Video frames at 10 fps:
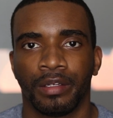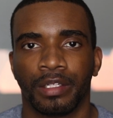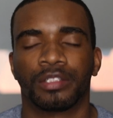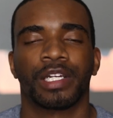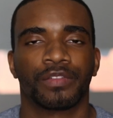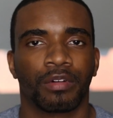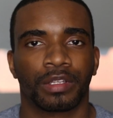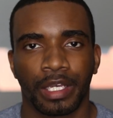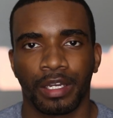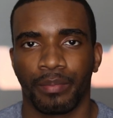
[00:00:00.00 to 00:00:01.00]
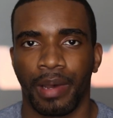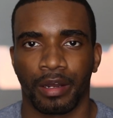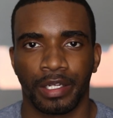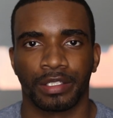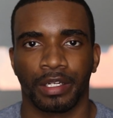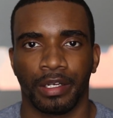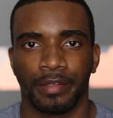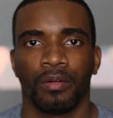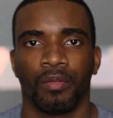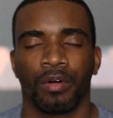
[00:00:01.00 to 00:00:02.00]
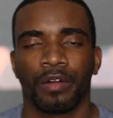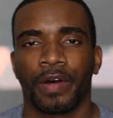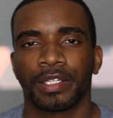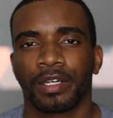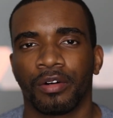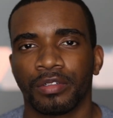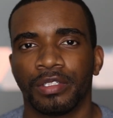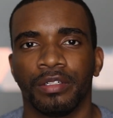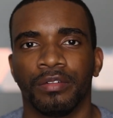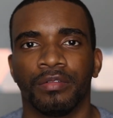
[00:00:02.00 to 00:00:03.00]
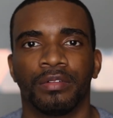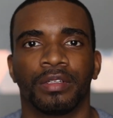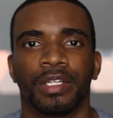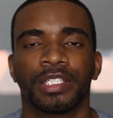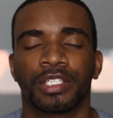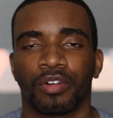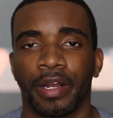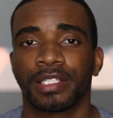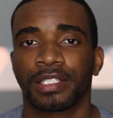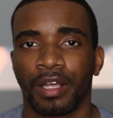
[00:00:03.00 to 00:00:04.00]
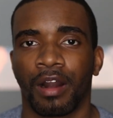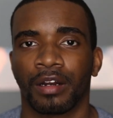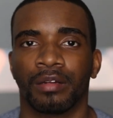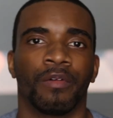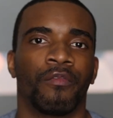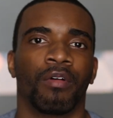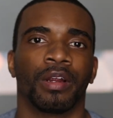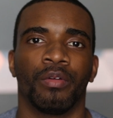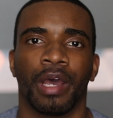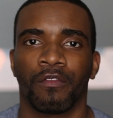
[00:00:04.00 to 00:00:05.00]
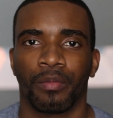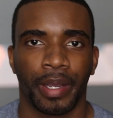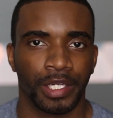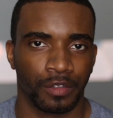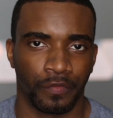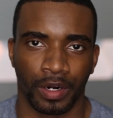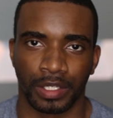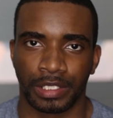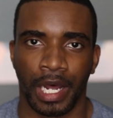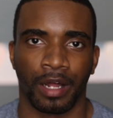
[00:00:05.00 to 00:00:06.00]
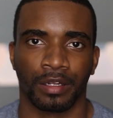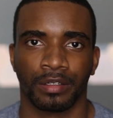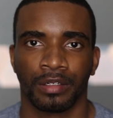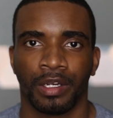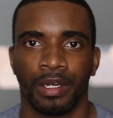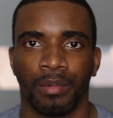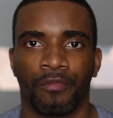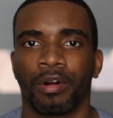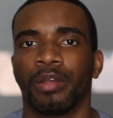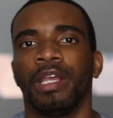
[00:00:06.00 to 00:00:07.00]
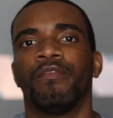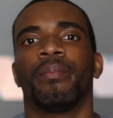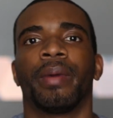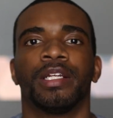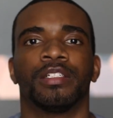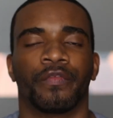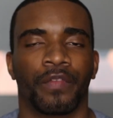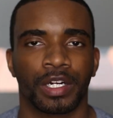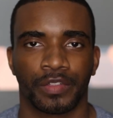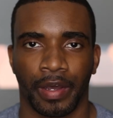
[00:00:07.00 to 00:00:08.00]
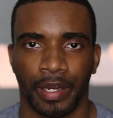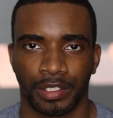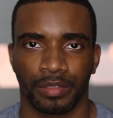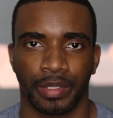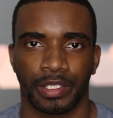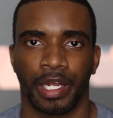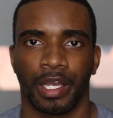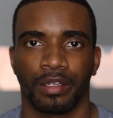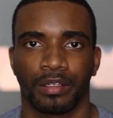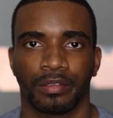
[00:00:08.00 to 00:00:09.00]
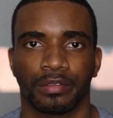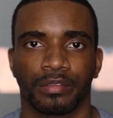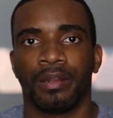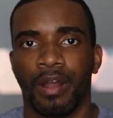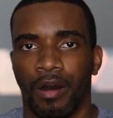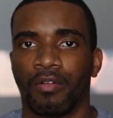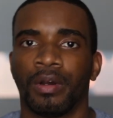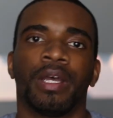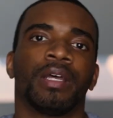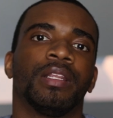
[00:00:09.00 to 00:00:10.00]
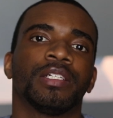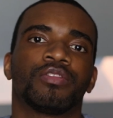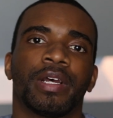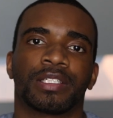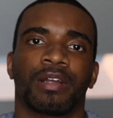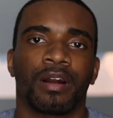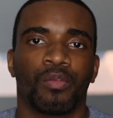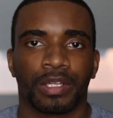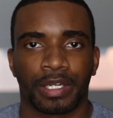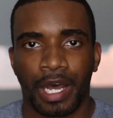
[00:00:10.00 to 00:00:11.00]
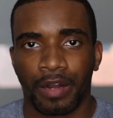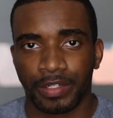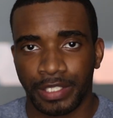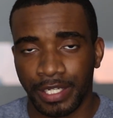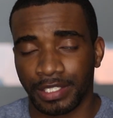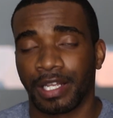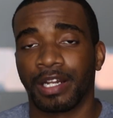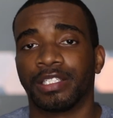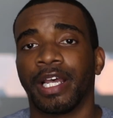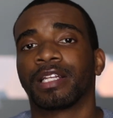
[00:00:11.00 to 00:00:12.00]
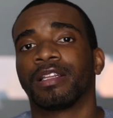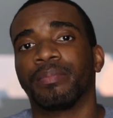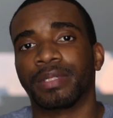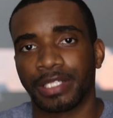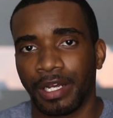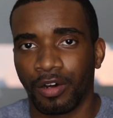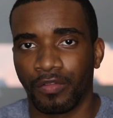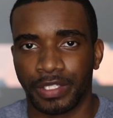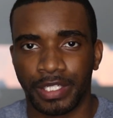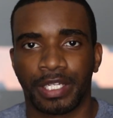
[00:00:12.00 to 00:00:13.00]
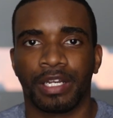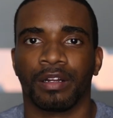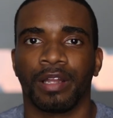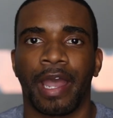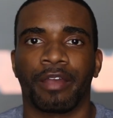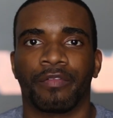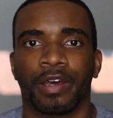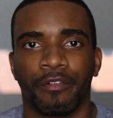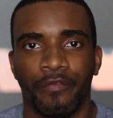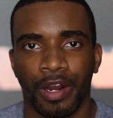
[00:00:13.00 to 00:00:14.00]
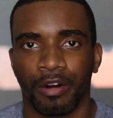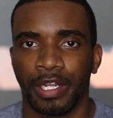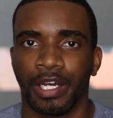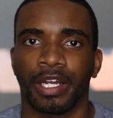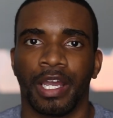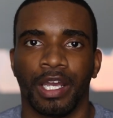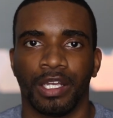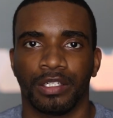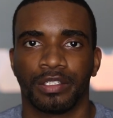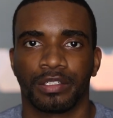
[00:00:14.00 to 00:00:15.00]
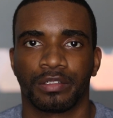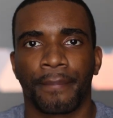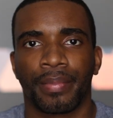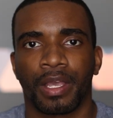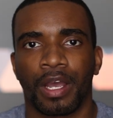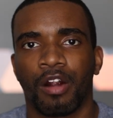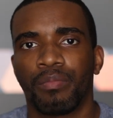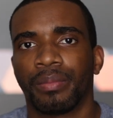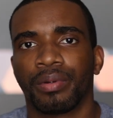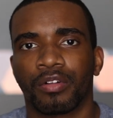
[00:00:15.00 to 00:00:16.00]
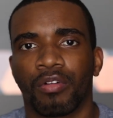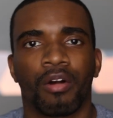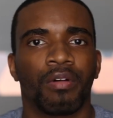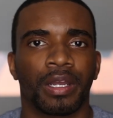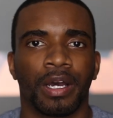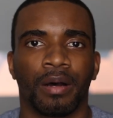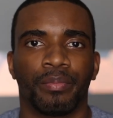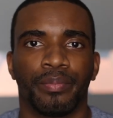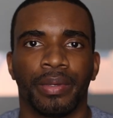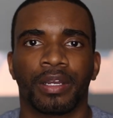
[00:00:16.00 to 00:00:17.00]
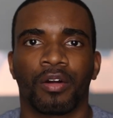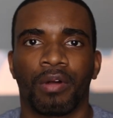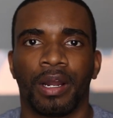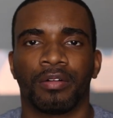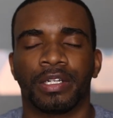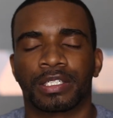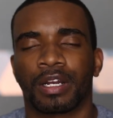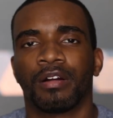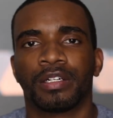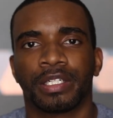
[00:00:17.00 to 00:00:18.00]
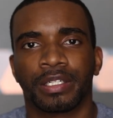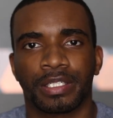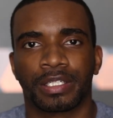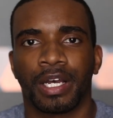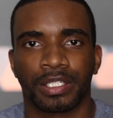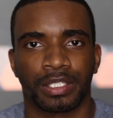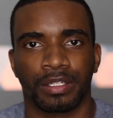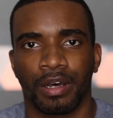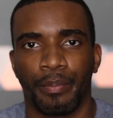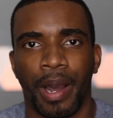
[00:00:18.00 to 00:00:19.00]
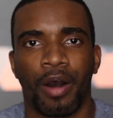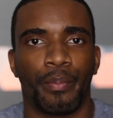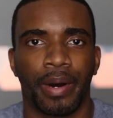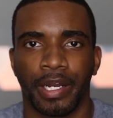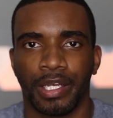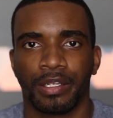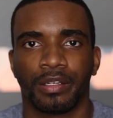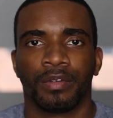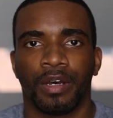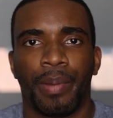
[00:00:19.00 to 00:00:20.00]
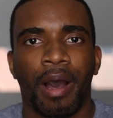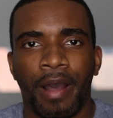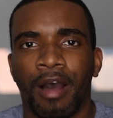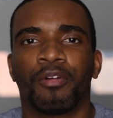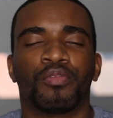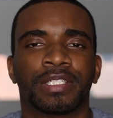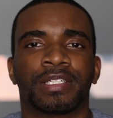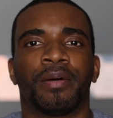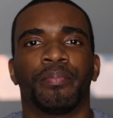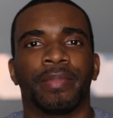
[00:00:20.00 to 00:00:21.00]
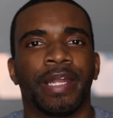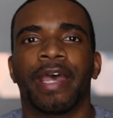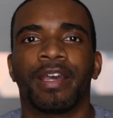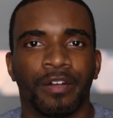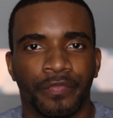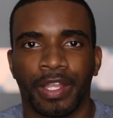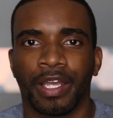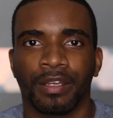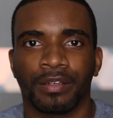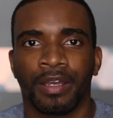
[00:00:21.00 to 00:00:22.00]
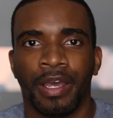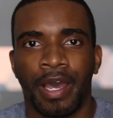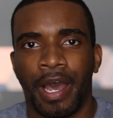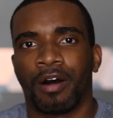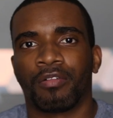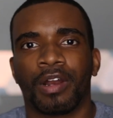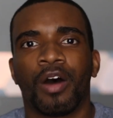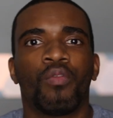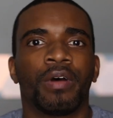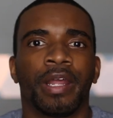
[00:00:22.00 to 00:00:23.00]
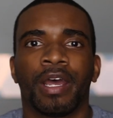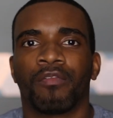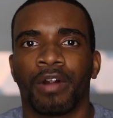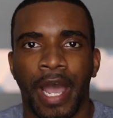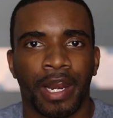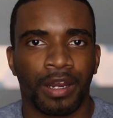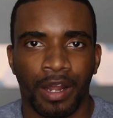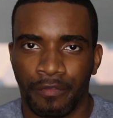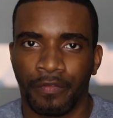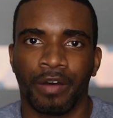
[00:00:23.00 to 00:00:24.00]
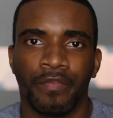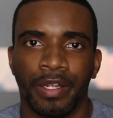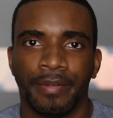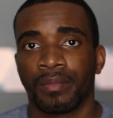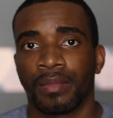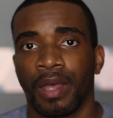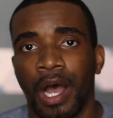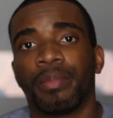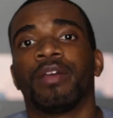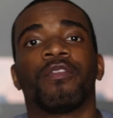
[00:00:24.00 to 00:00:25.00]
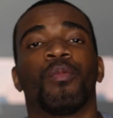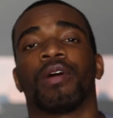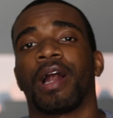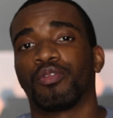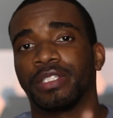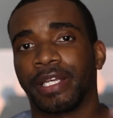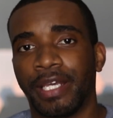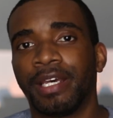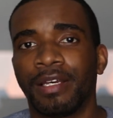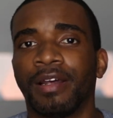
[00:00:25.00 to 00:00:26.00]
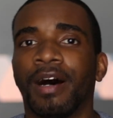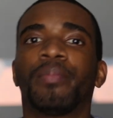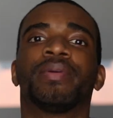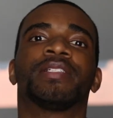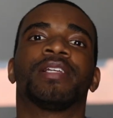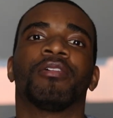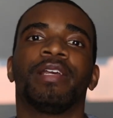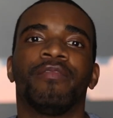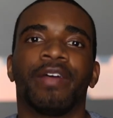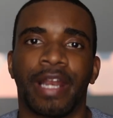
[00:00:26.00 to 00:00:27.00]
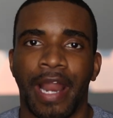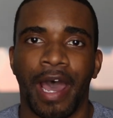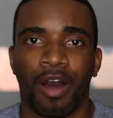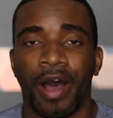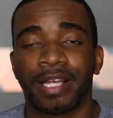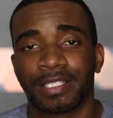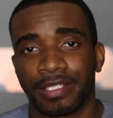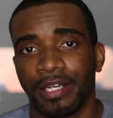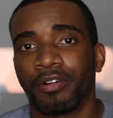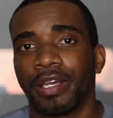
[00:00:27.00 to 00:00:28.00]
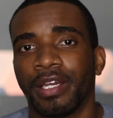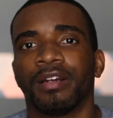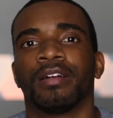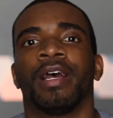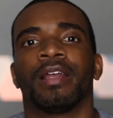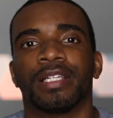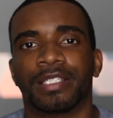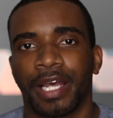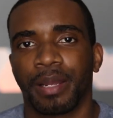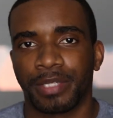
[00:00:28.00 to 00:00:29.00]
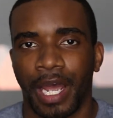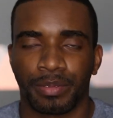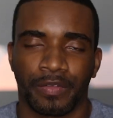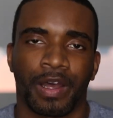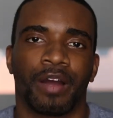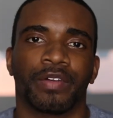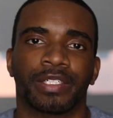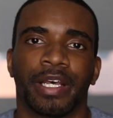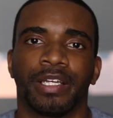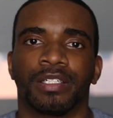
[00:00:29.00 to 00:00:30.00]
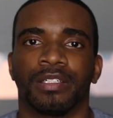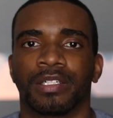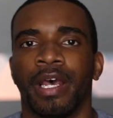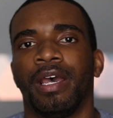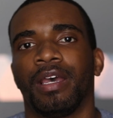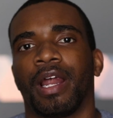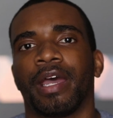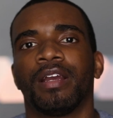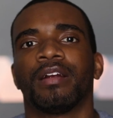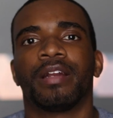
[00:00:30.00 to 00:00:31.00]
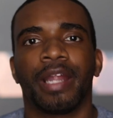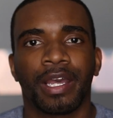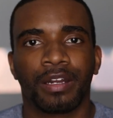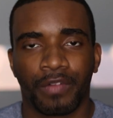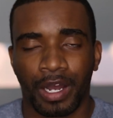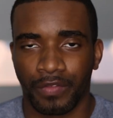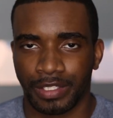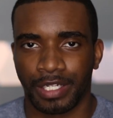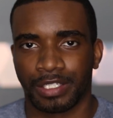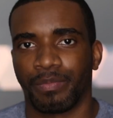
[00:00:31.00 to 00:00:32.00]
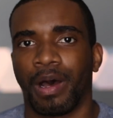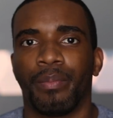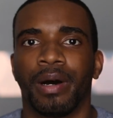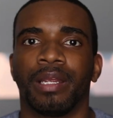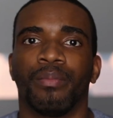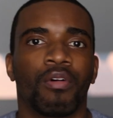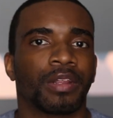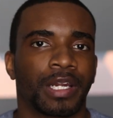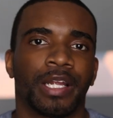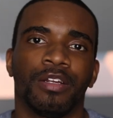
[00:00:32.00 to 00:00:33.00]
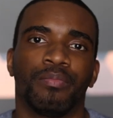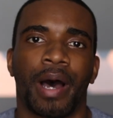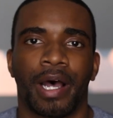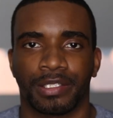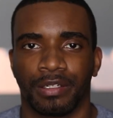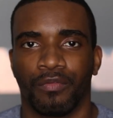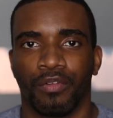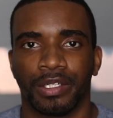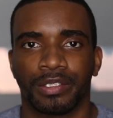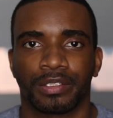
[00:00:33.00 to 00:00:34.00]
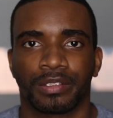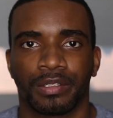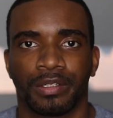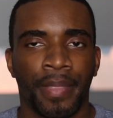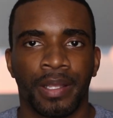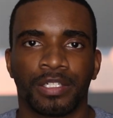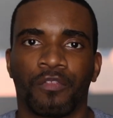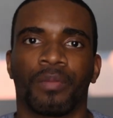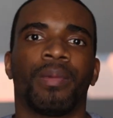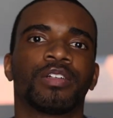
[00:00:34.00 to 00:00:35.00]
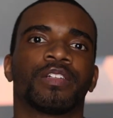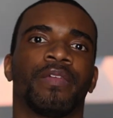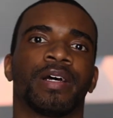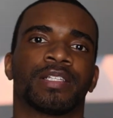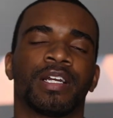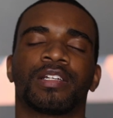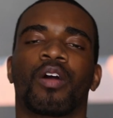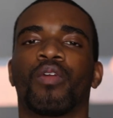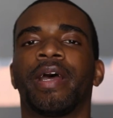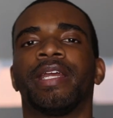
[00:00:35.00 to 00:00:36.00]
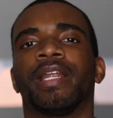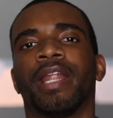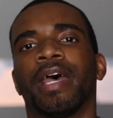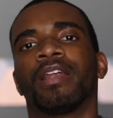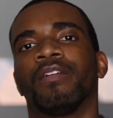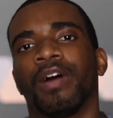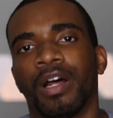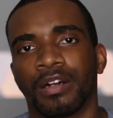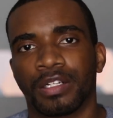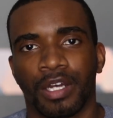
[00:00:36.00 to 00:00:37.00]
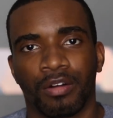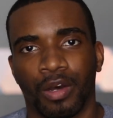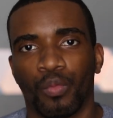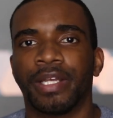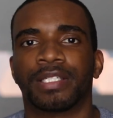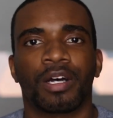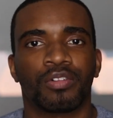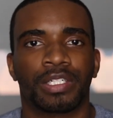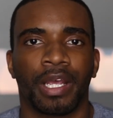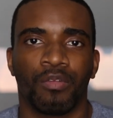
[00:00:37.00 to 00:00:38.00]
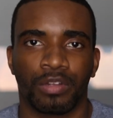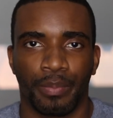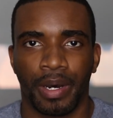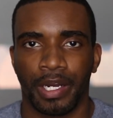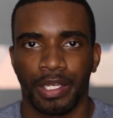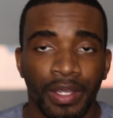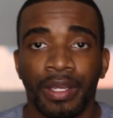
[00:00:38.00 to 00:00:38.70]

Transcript: It's stressful to think about, isn't it? What if I told you this stress started before you ever made your first dollar, before you even made your first financial mistake? No, this stress started with the conversations that injected themselves into your life at a very young age. I remember growing up being around discouraging discussion about money about how it was some negative thing, how no one ever had enough of it. I mean, from when I was a kid up until even now, I still hear the same types of conversations, and I hear negative conversations about money more than I do positive ones. So, for most of us, there's already a negative undertone that we associate with money.